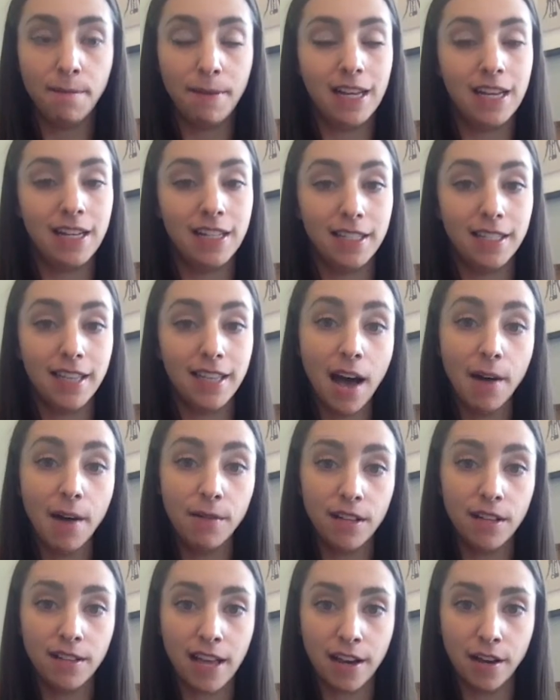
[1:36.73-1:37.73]
because that
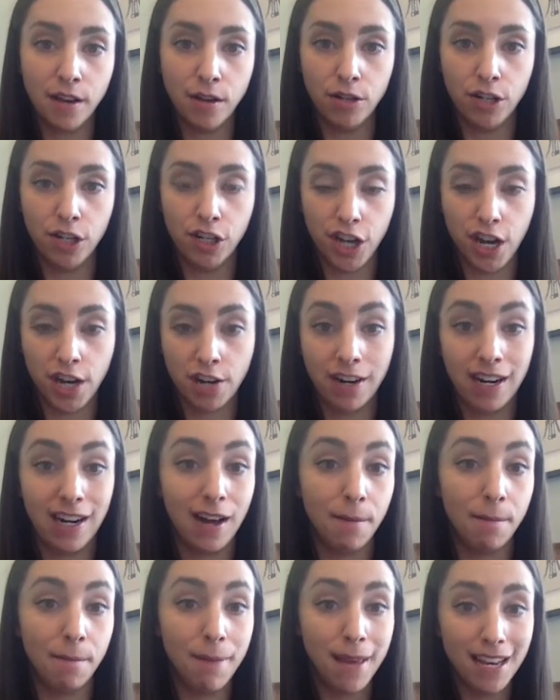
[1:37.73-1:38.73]
will allow you to generate
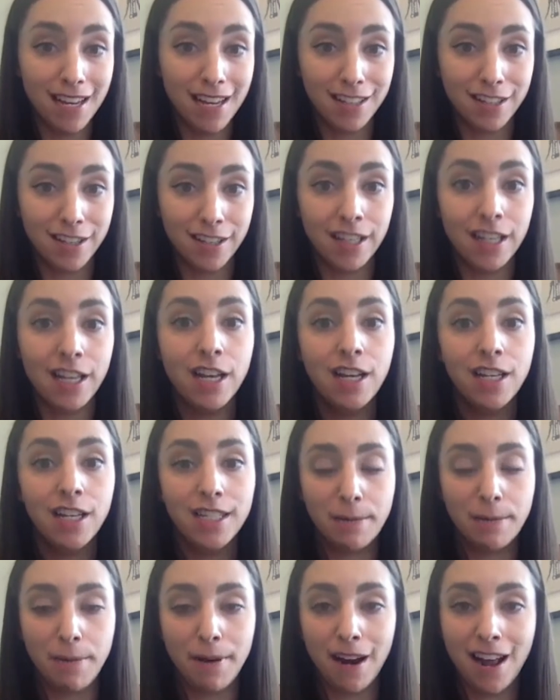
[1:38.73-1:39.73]
a pixel
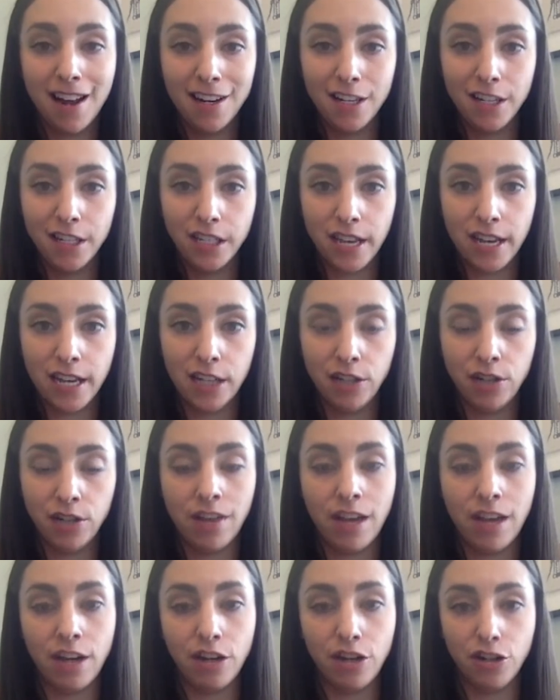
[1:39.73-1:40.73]
to put on your site so
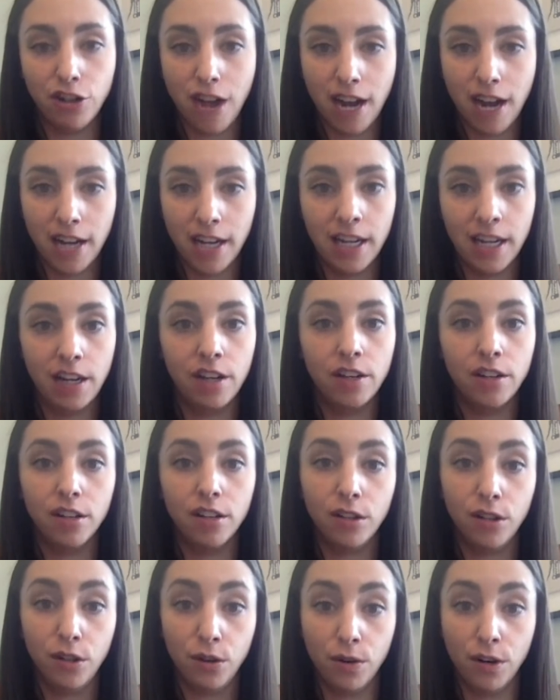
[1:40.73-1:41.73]
that you're tracking
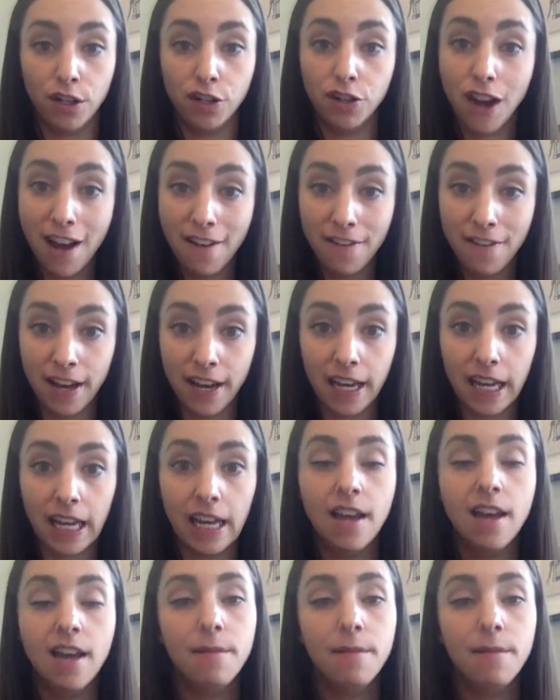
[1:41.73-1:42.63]
your traffic.